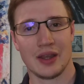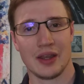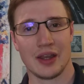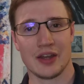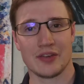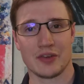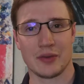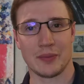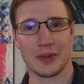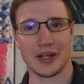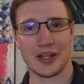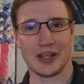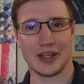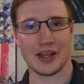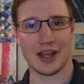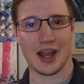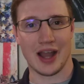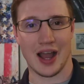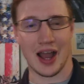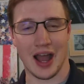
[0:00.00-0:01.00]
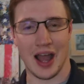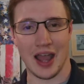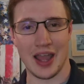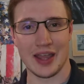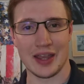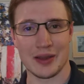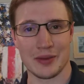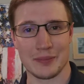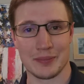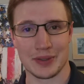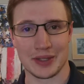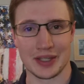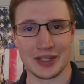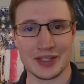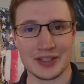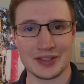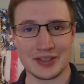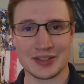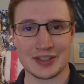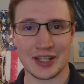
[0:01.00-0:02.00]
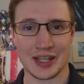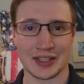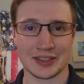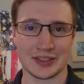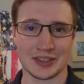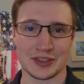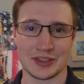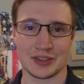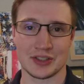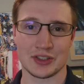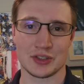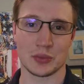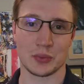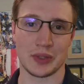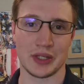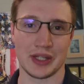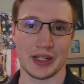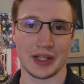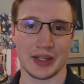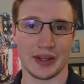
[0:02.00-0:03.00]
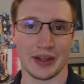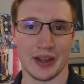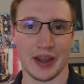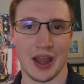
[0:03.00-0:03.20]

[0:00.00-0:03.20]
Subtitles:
Hey everybody, I am in Texas this week.